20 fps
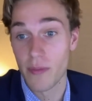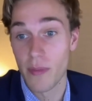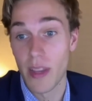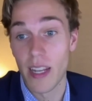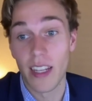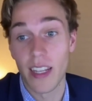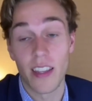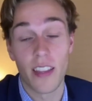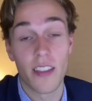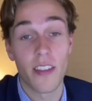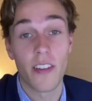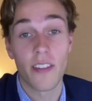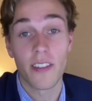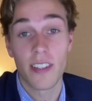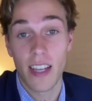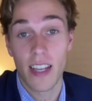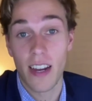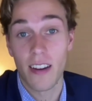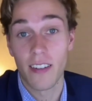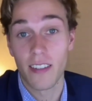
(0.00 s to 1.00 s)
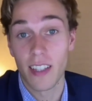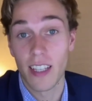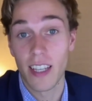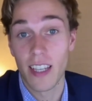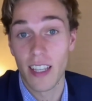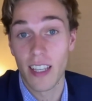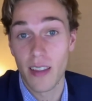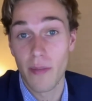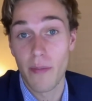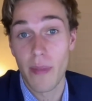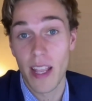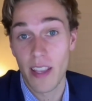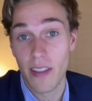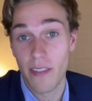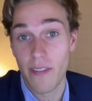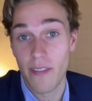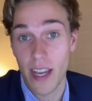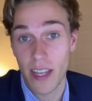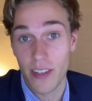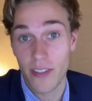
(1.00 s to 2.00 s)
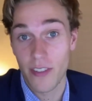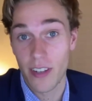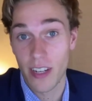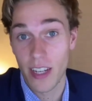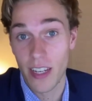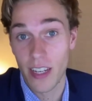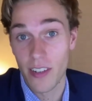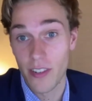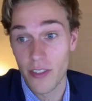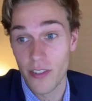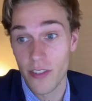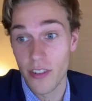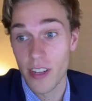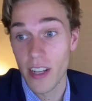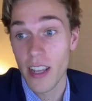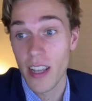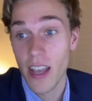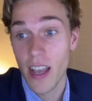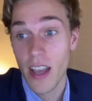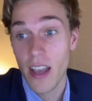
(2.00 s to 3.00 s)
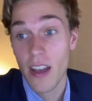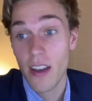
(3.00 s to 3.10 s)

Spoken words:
meaning that those currently in the manufacturing industry,